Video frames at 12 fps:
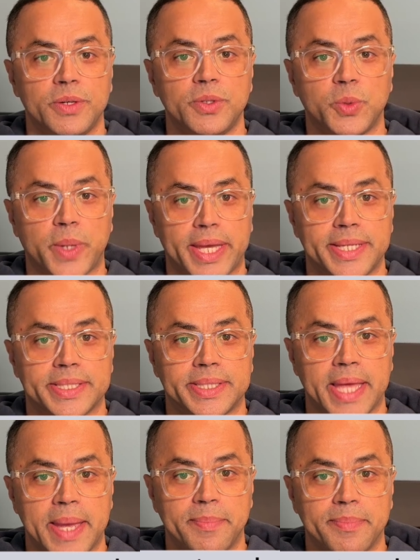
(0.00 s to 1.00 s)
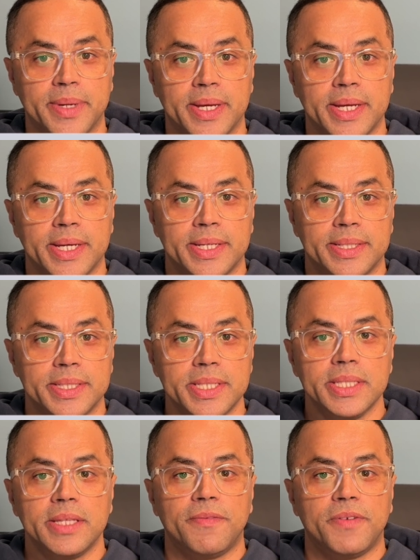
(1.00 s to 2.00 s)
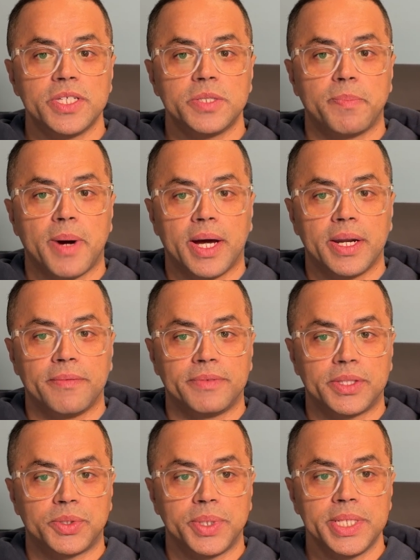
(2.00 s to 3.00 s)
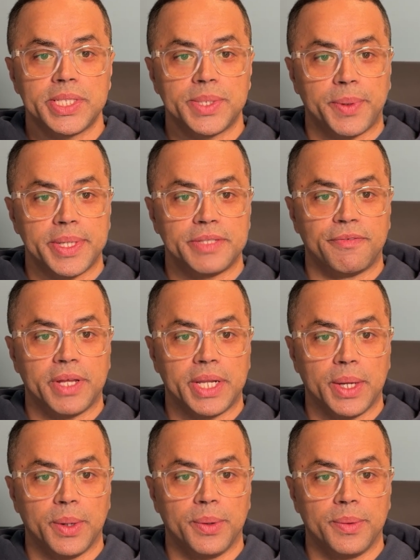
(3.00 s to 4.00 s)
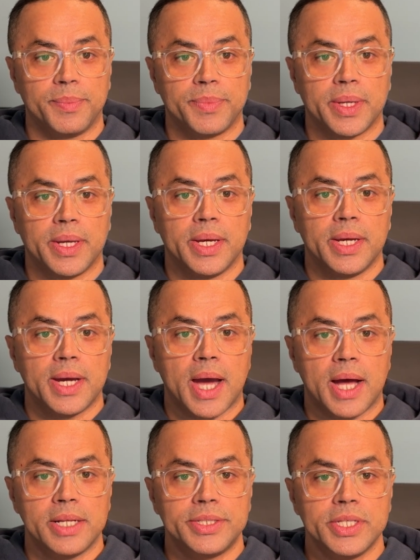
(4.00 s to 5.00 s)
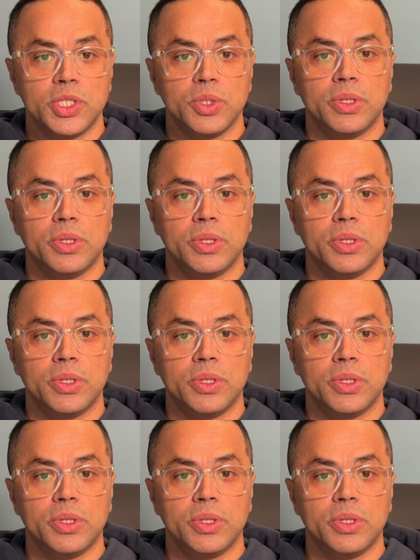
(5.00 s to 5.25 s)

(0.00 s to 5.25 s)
to ace them. This is the first part of the 3-series video. I'll teach you the